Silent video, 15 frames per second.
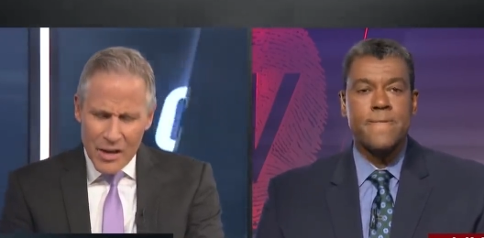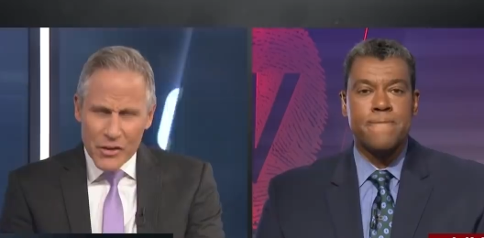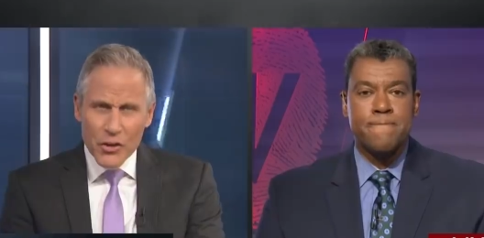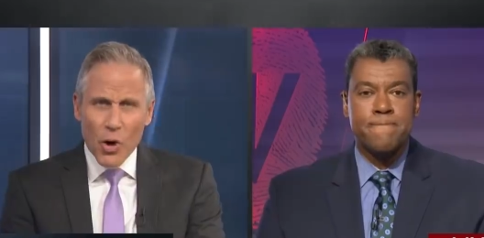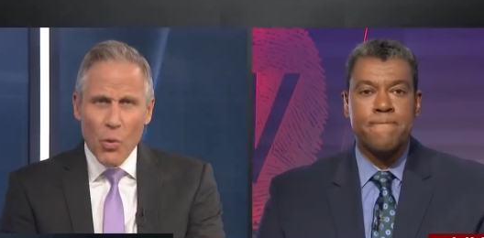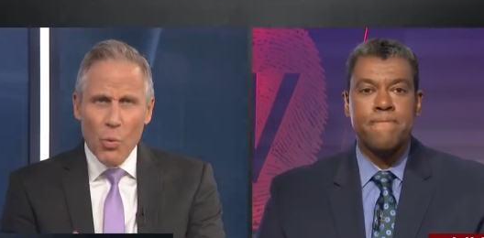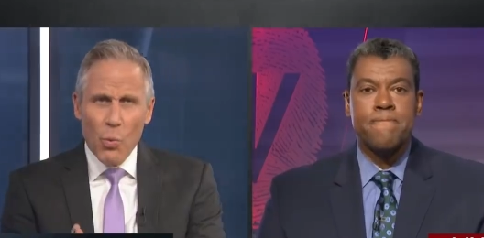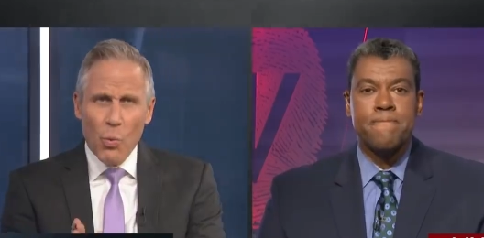
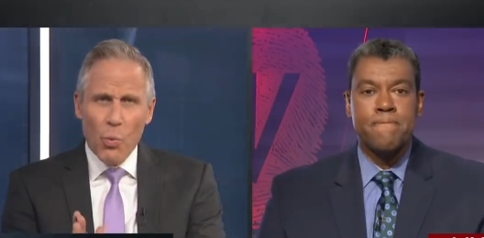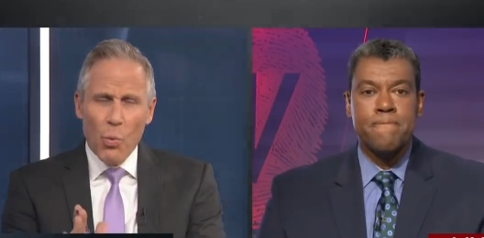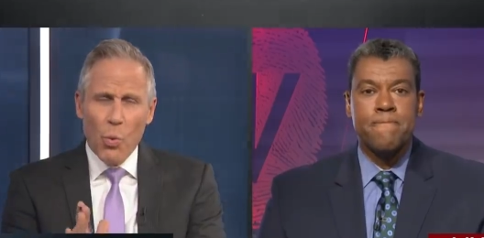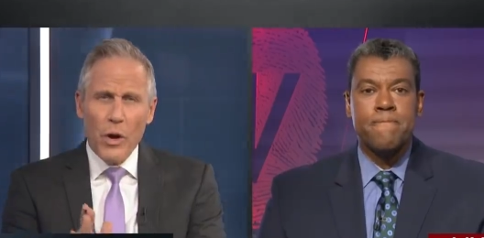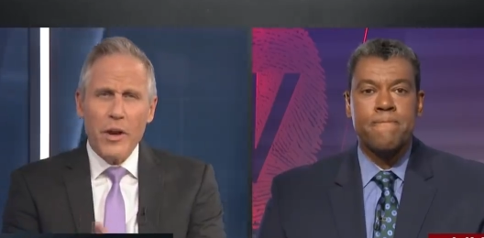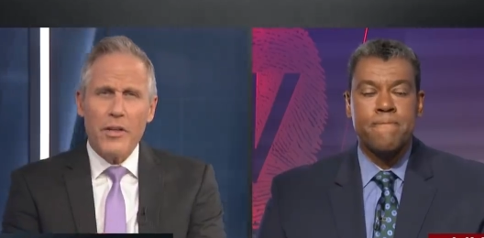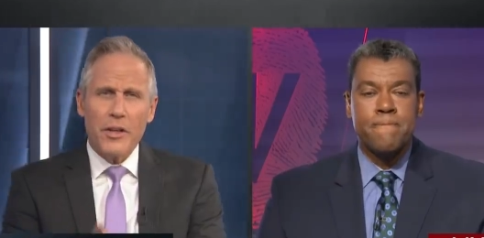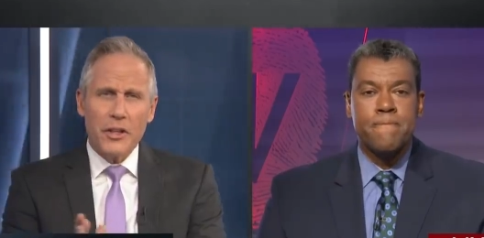Speaker 1: So,
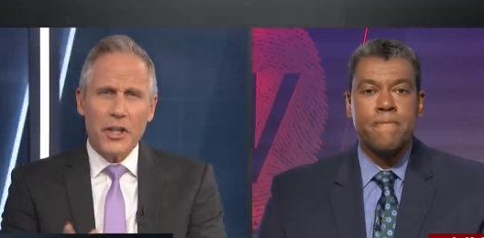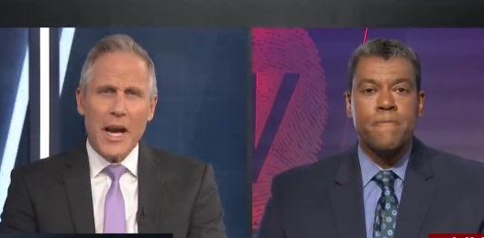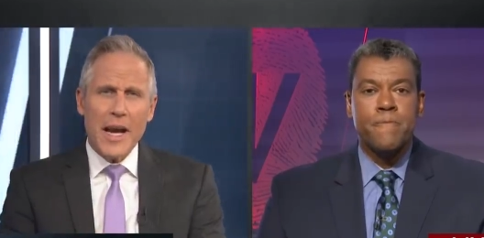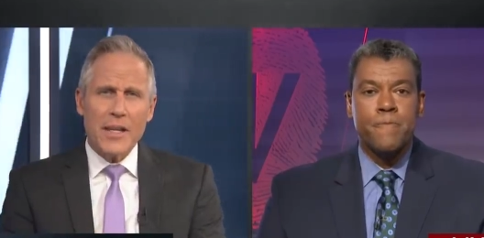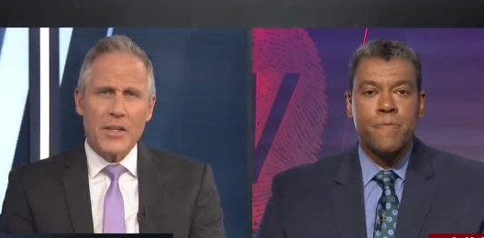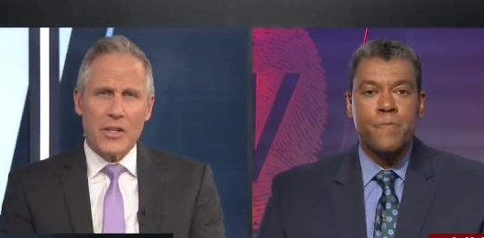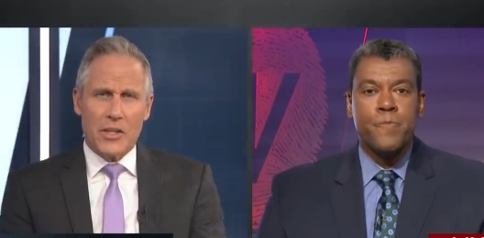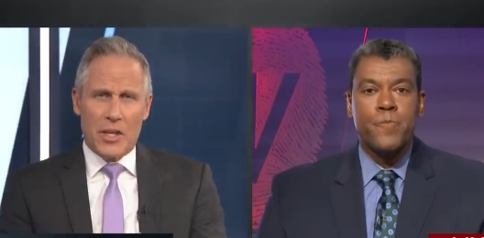what are the
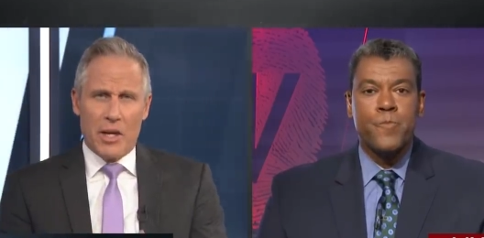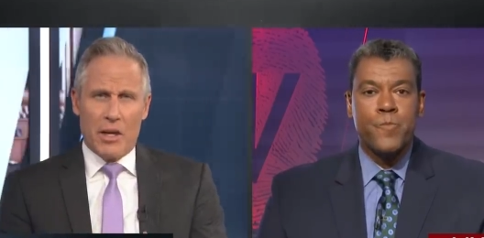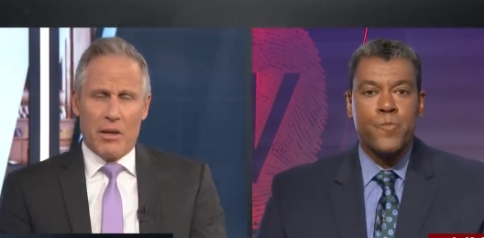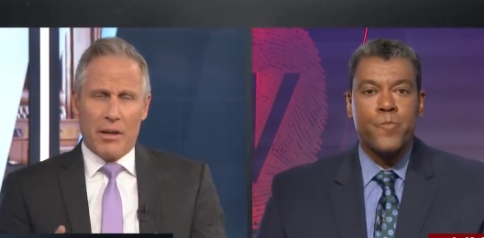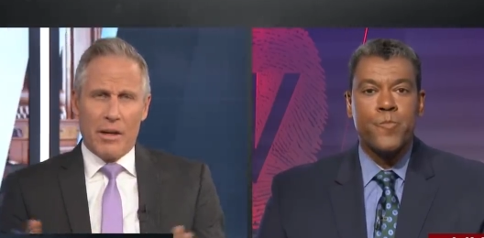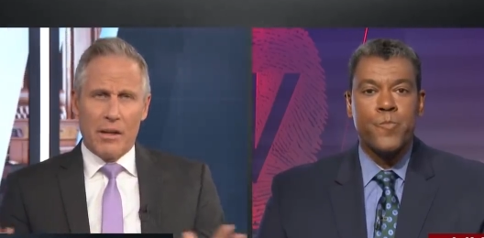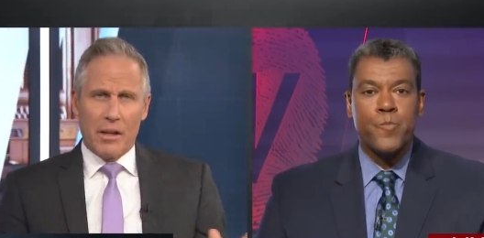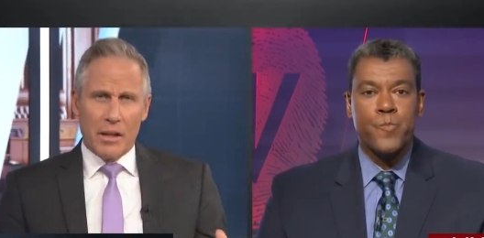chances here?
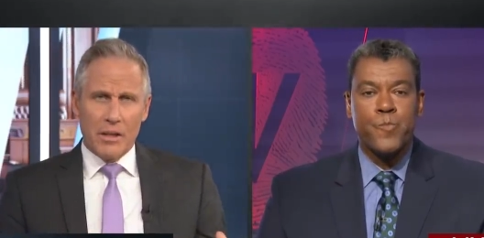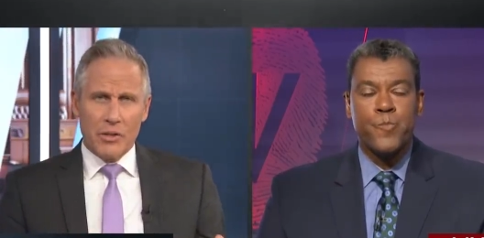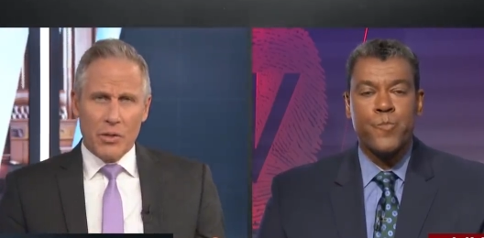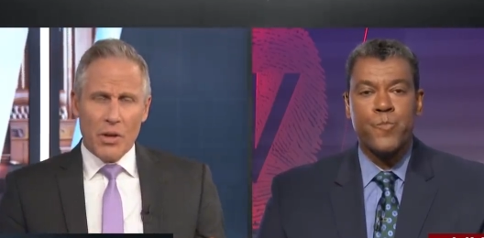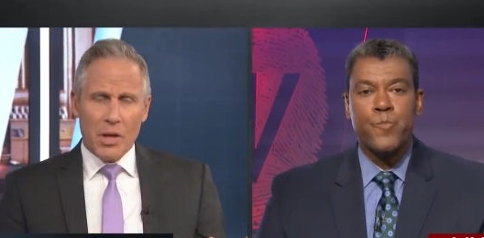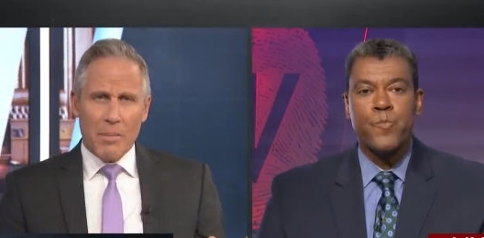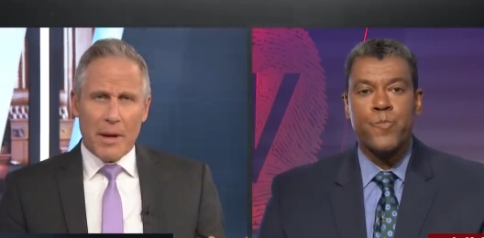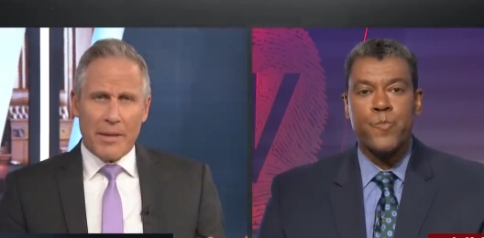Now, let, us
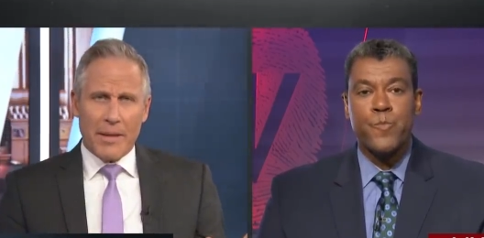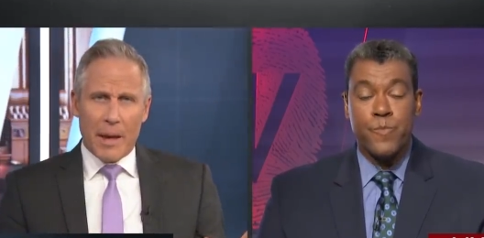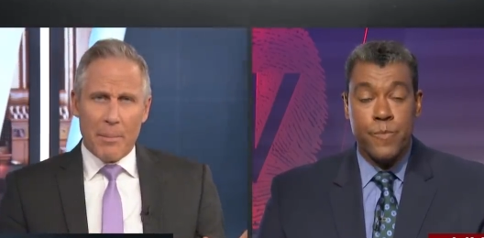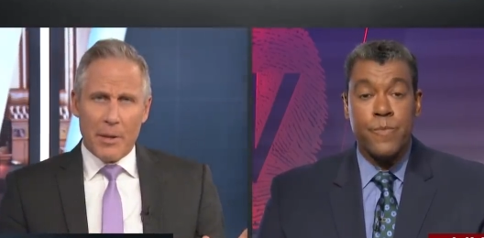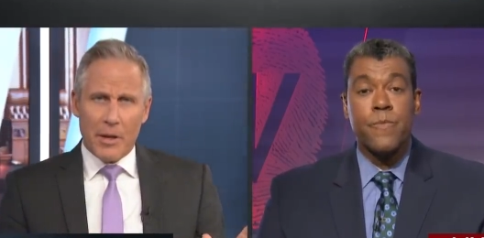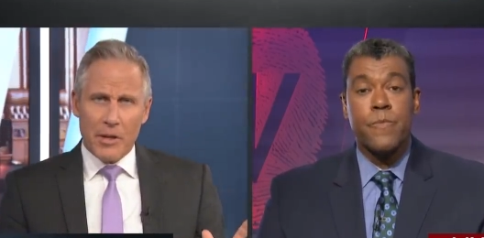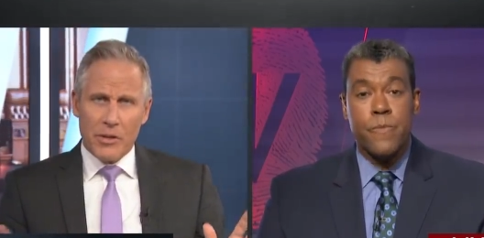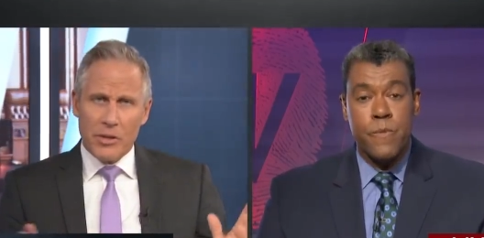talk about that
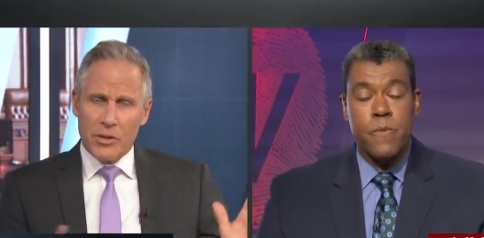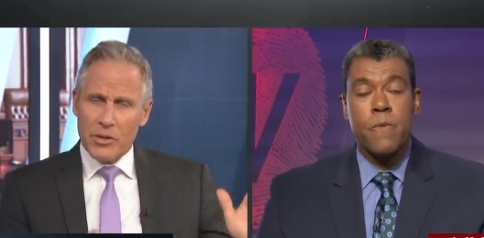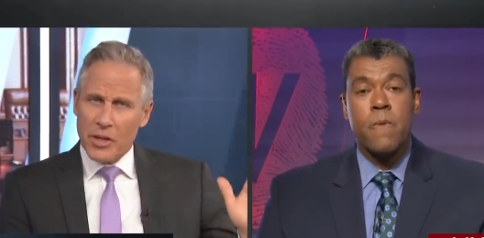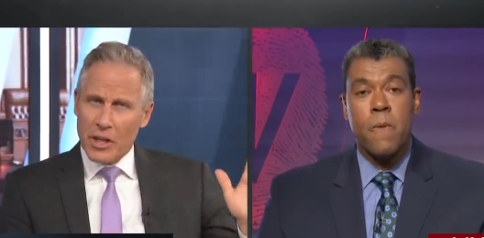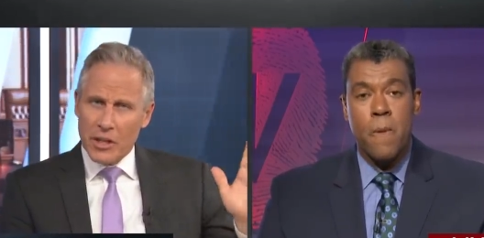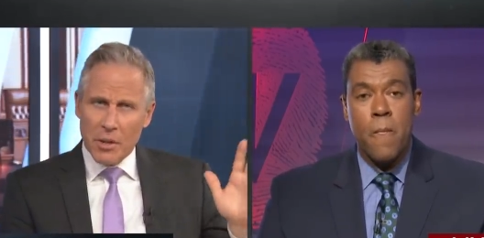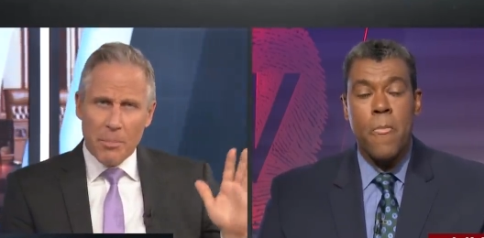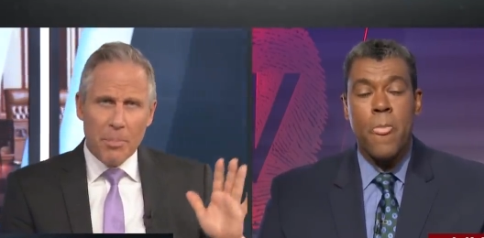because there's
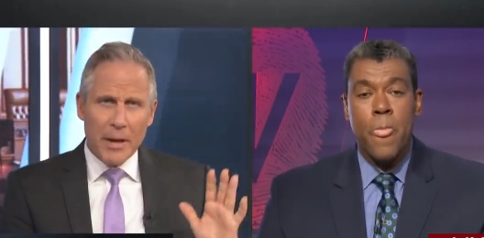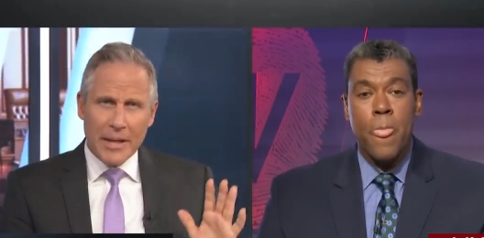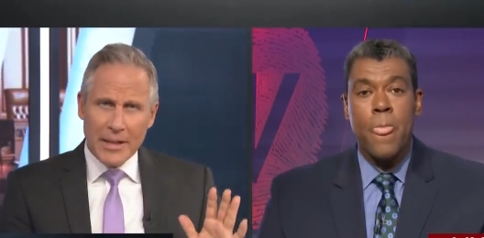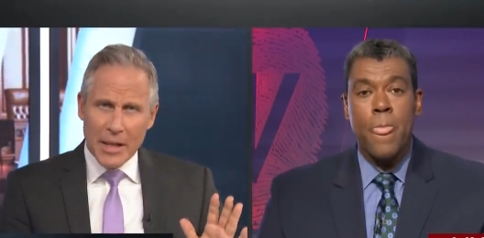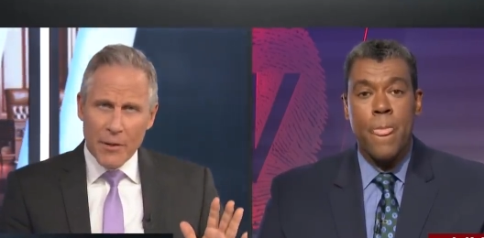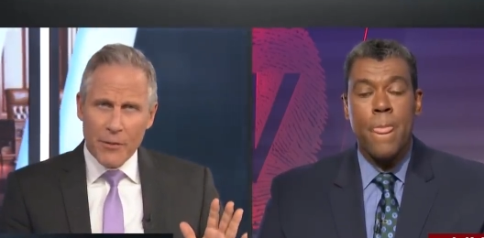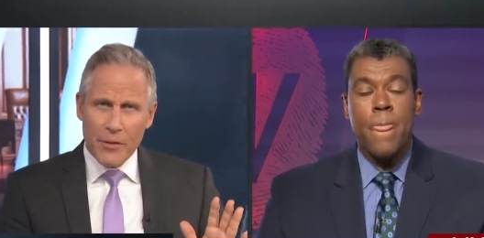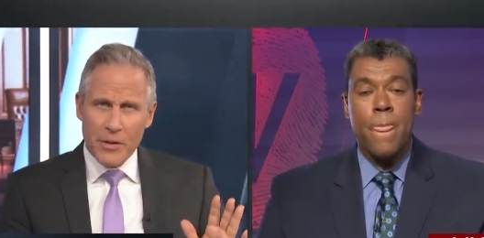such a big
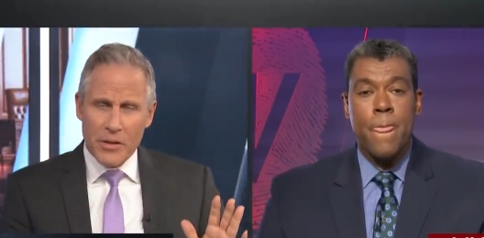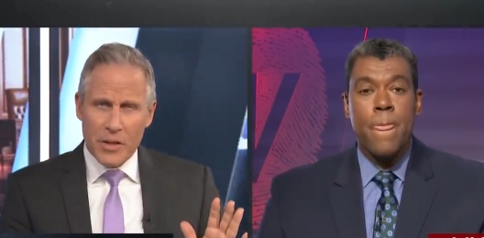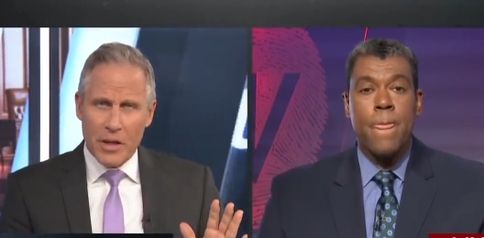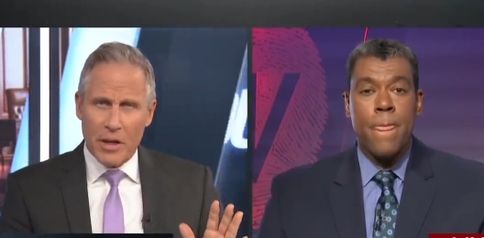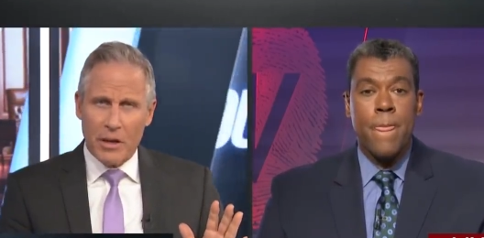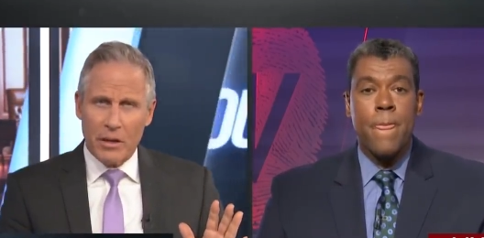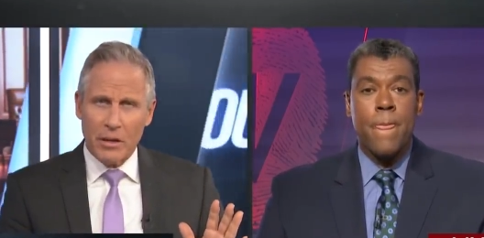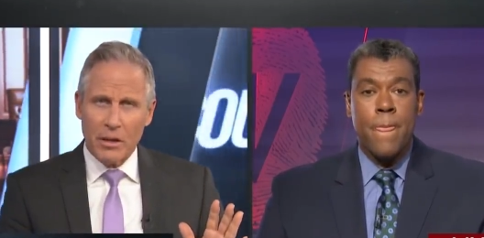difference
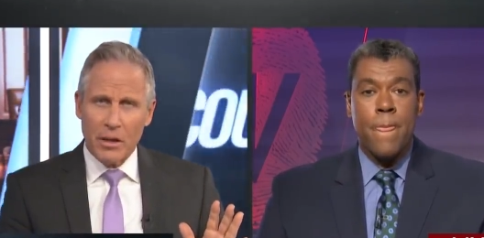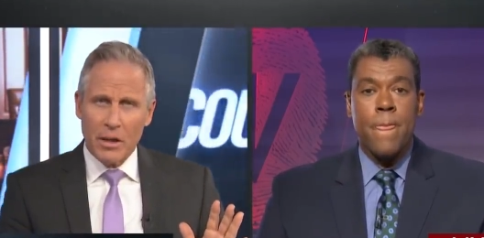here.